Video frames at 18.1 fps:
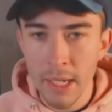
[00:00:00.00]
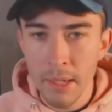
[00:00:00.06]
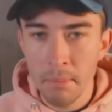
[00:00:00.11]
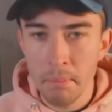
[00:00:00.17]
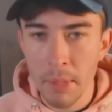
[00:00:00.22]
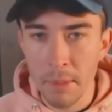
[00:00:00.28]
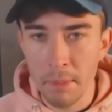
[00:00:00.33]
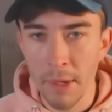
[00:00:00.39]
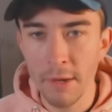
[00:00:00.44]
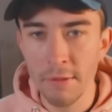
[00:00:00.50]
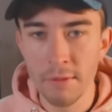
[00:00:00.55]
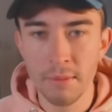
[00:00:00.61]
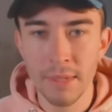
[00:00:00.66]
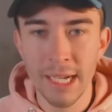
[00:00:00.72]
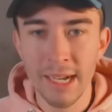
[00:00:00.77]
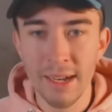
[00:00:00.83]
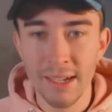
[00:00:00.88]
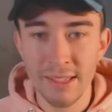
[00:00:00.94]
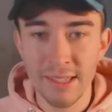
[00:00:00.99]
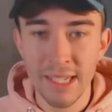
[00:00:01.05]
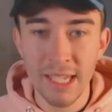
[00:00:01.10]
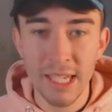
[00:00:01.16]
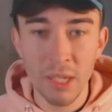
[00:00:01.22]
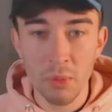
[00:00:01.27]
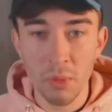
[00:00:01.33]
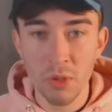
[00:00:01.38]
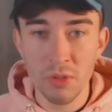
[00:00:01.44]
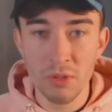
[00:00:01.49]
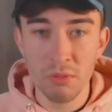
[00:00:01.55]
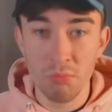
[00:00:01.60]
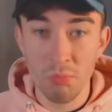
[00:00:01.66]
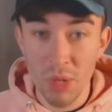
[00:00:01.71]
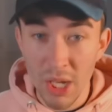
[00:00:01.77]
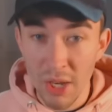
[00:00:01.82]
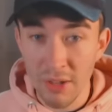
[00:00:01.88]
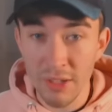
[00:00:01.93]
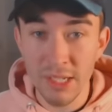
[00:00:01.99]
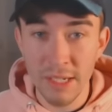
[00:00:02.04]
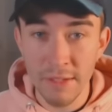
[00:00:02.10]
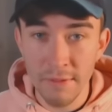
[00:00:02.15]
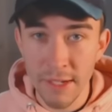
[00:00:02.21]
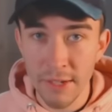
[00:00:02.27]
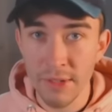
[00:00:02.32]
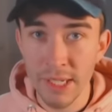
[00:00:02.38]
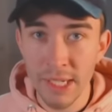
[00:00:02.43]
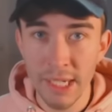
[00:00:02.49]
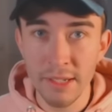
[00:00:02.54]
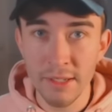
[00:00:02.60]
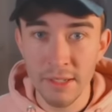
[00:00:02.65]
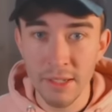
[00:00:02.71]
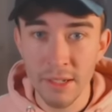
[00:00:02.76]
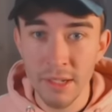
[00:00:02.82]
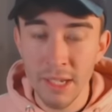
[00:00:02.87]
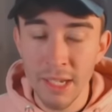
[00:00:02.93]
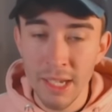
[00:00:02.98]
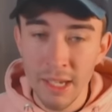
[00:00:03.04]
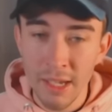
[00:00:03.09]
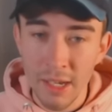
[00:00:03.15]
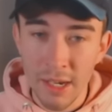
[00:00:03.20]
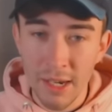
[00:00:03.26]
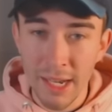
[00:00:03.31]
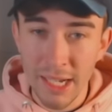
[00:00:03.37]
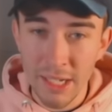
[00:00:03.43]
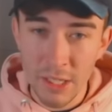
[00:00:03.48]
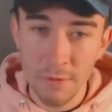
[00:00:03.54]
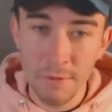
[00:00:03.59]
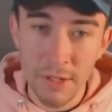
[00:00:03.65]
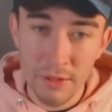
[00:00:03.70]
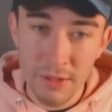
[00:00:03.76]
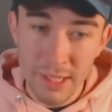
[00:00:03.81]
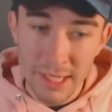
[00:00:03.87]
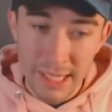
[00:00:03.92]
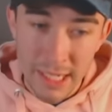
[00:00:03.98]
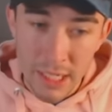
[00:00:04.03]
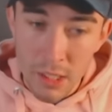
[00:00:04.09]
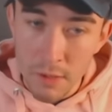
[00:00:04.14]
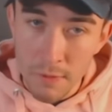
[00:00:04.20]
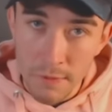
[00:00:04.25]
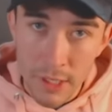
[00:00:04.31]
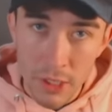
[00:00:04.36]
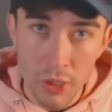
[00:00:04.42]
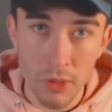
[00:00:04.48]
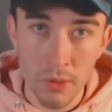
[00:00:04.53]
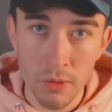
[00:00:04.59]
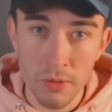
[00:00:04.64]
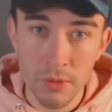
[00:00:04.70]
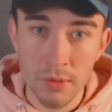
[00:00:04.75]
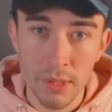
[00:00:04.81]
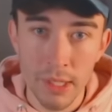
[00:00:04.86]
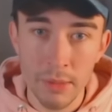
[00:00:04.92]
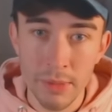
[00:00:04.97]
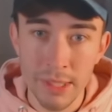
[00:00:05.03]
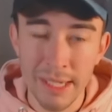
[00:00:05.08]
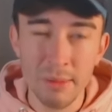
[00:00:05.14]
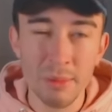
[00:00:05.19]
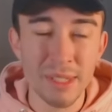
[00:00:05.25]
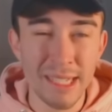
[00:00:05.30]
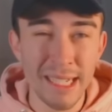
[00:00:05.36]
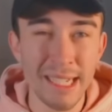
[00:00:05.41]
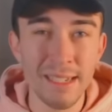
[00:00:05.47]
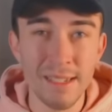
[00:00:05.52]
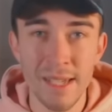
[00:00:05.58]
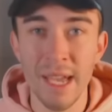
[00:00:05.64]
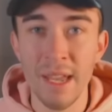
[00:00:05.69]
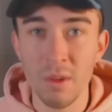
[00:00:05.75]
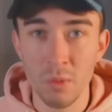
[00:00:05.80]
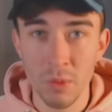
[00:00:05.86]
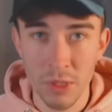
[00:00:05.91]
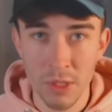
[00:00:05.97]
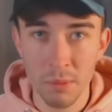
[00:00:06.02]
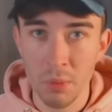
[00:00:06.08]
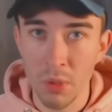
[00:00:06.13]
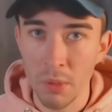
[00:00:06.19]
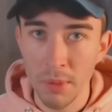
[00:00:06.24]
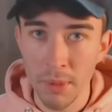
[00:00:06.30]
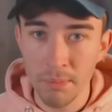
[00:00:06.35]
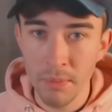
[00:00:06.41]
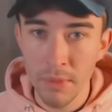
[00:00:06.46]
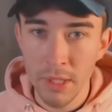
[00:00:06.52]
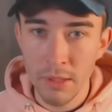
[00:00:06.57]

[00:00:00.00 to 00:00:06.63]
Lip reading: But apart from that, I think it was largely very decent. I actually felt that the individuals, it was the intent was the problem.